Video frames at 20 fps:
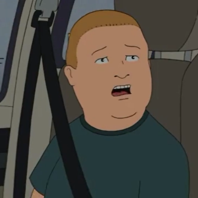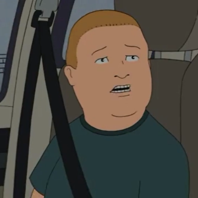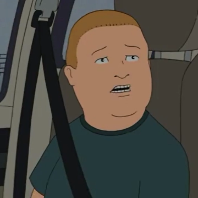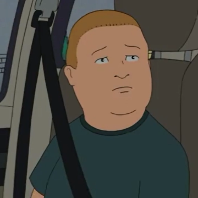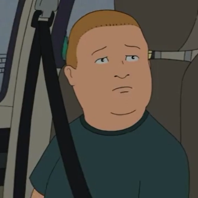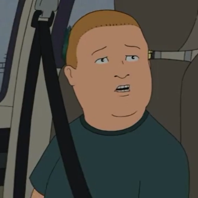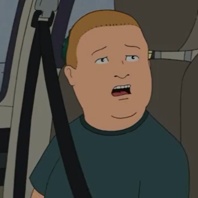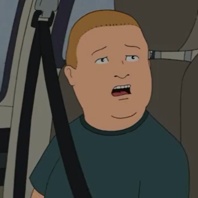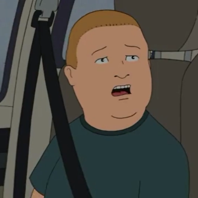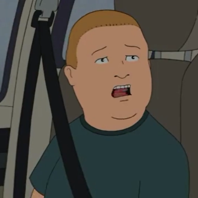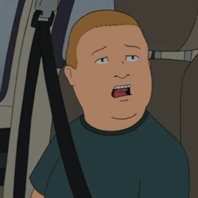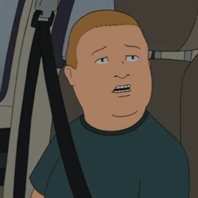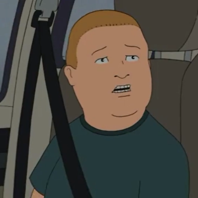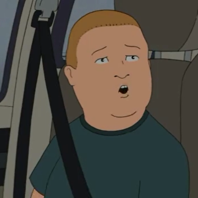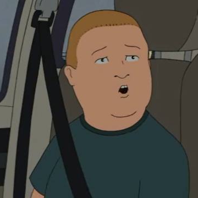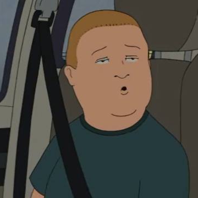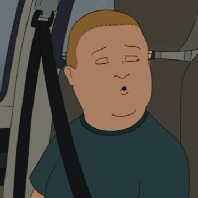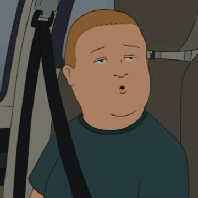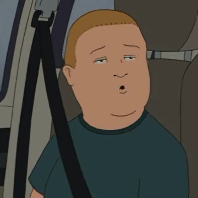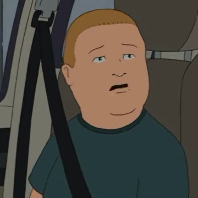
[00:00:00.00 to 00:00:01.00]
to call the cops,
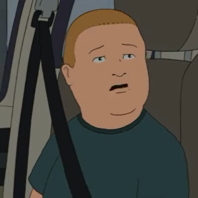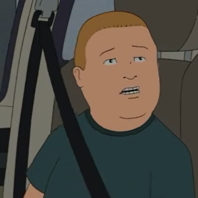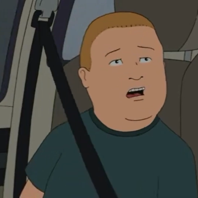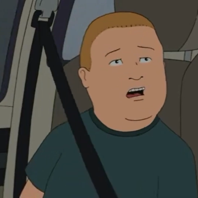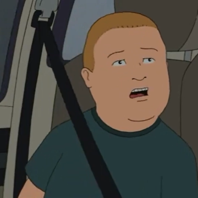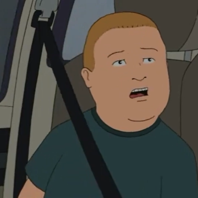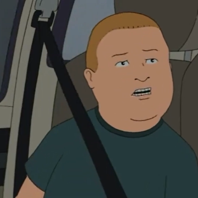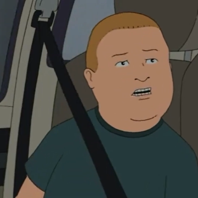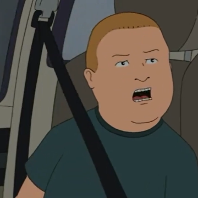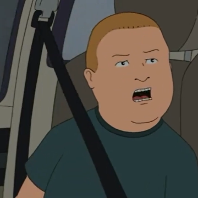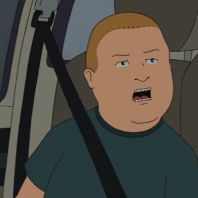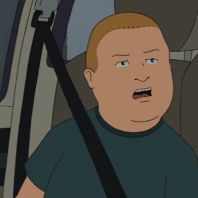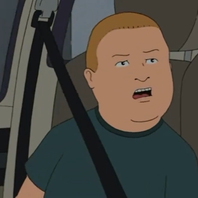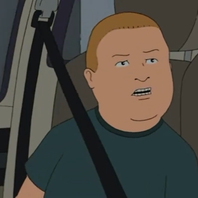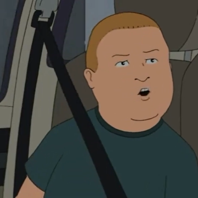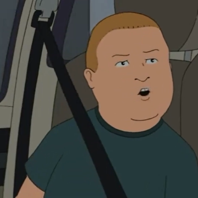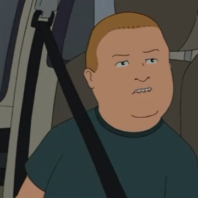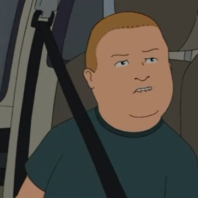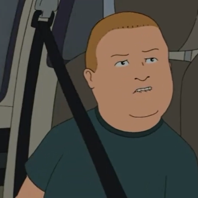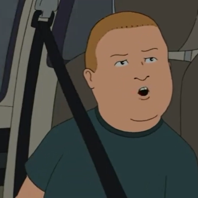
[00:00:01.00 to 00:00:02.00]
but hey, maybe
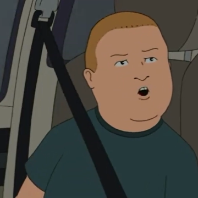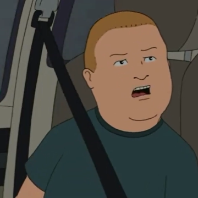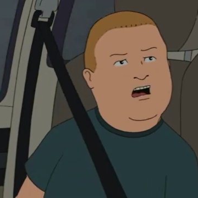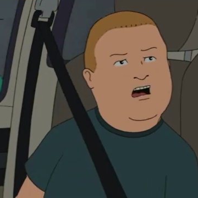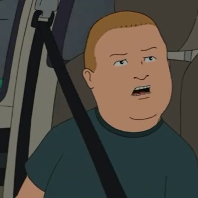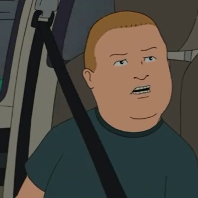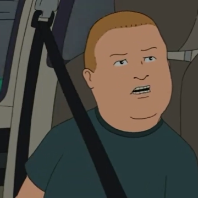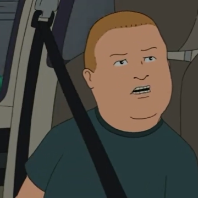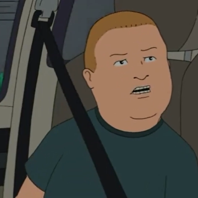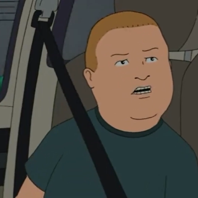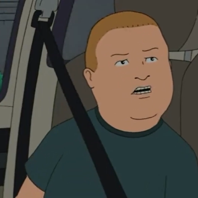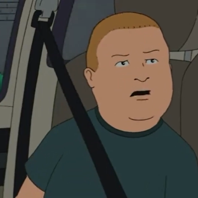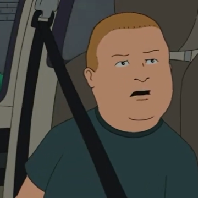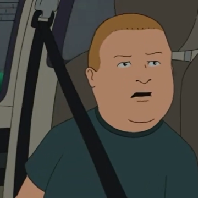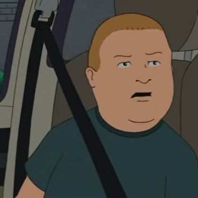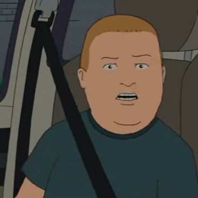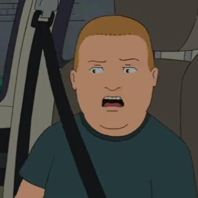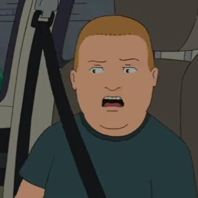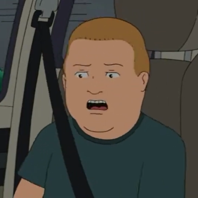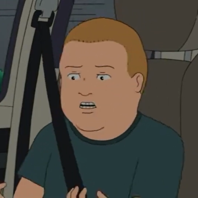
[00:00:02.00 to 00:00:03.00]
someone did.
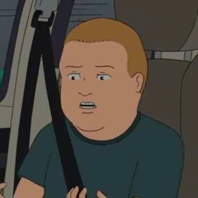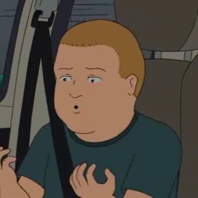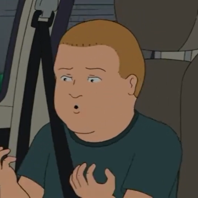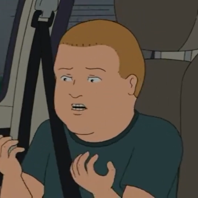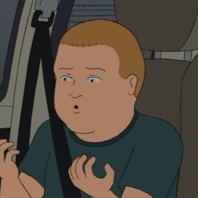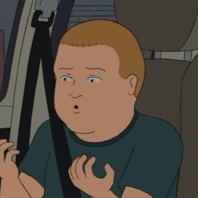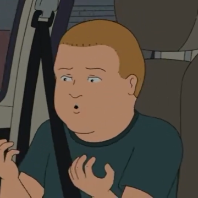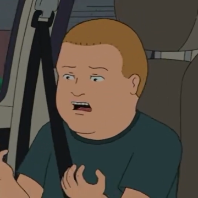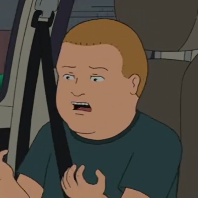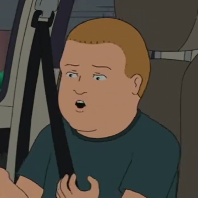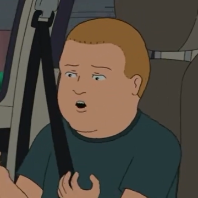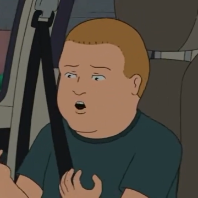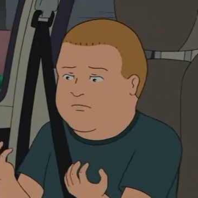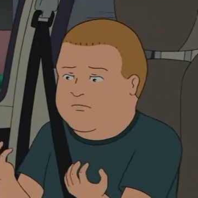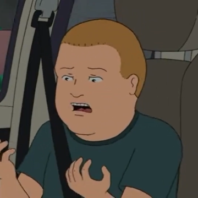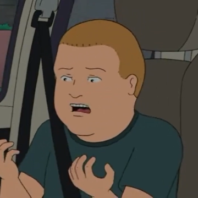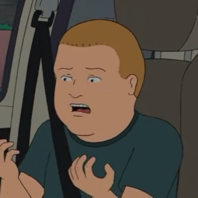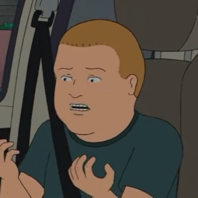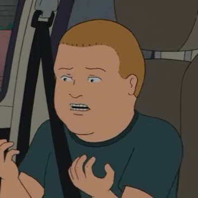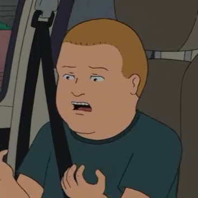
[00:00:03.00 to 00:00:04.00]
Anyway, Hank is
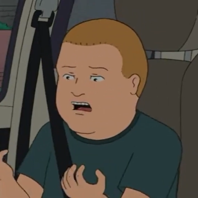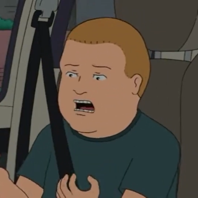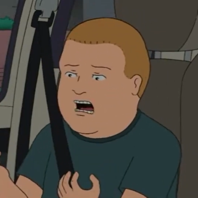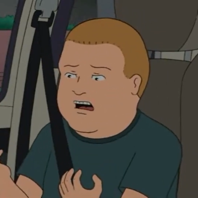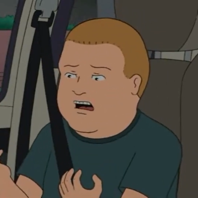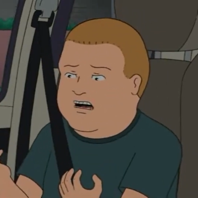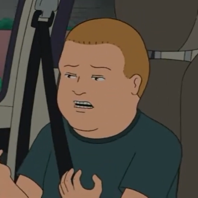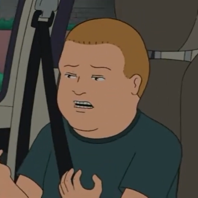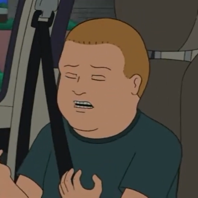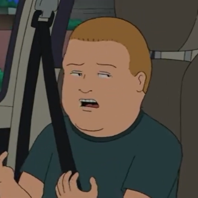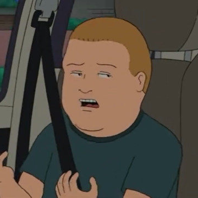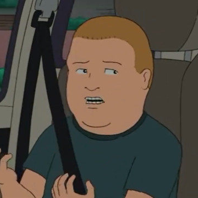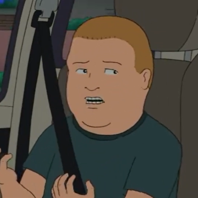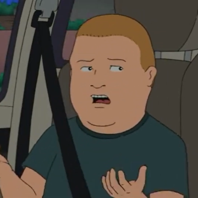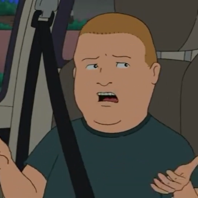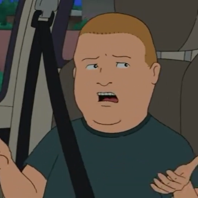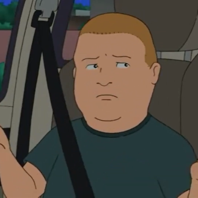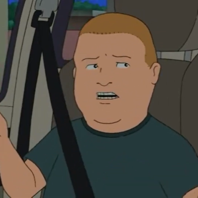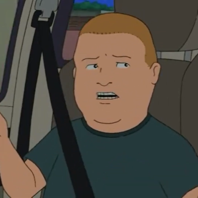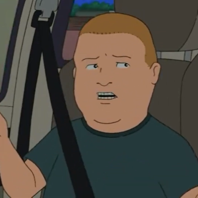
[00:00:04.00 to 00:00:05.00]
hurt by Bobby's
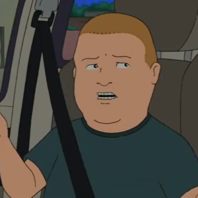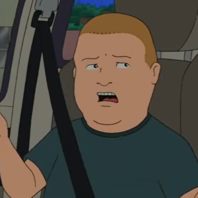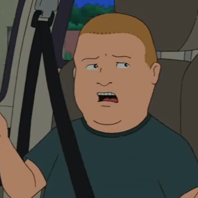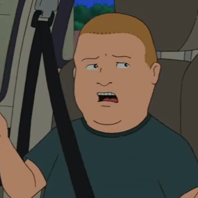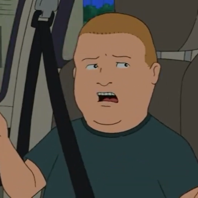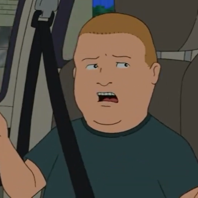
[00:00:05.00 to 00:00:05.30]
decision and